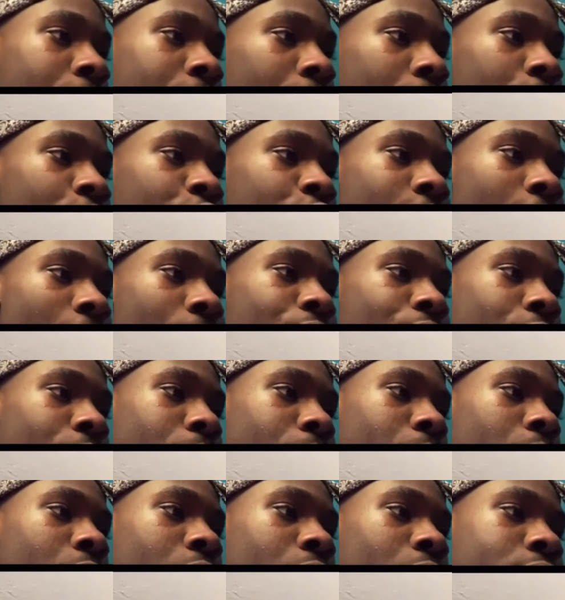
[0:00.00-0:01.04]
chapter
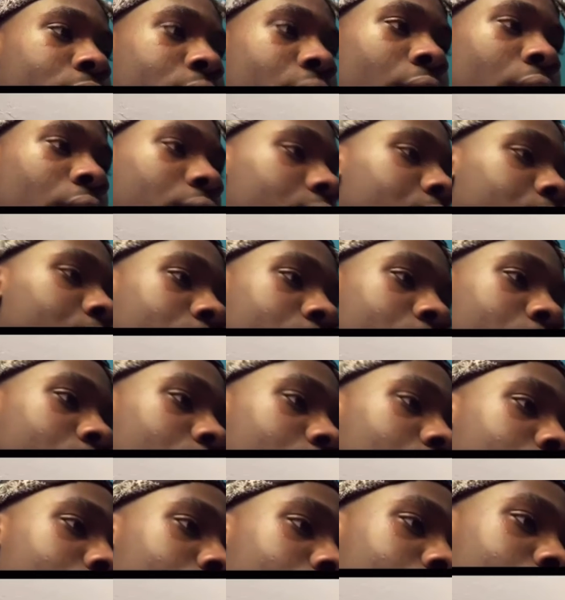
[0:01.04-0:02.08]
book that just
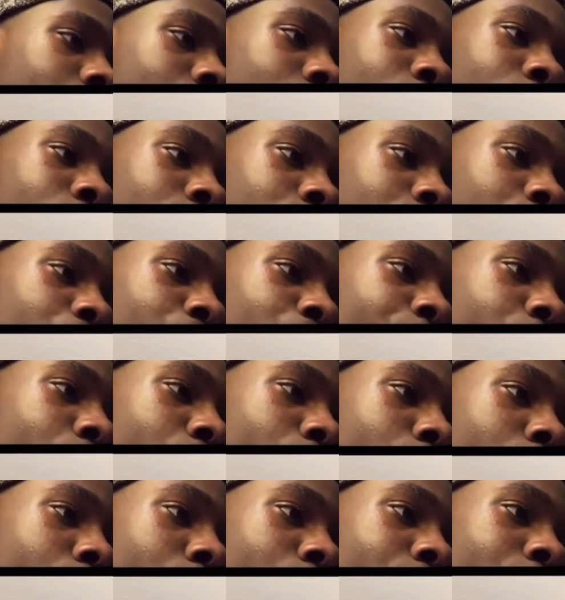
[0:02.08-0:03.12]
just real
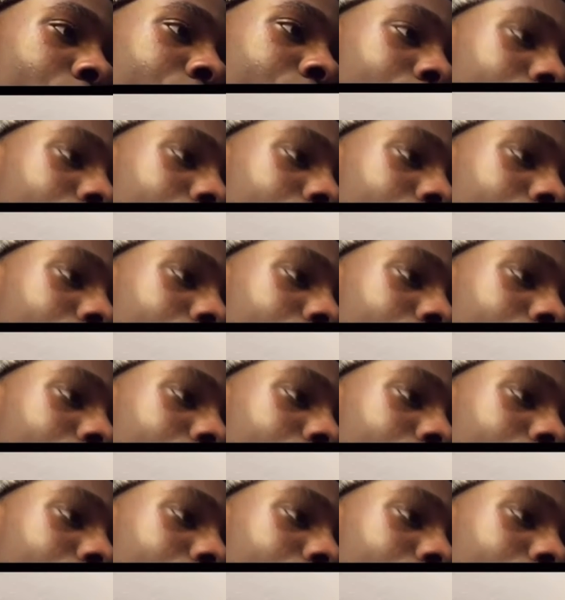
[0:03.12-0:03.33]
boring.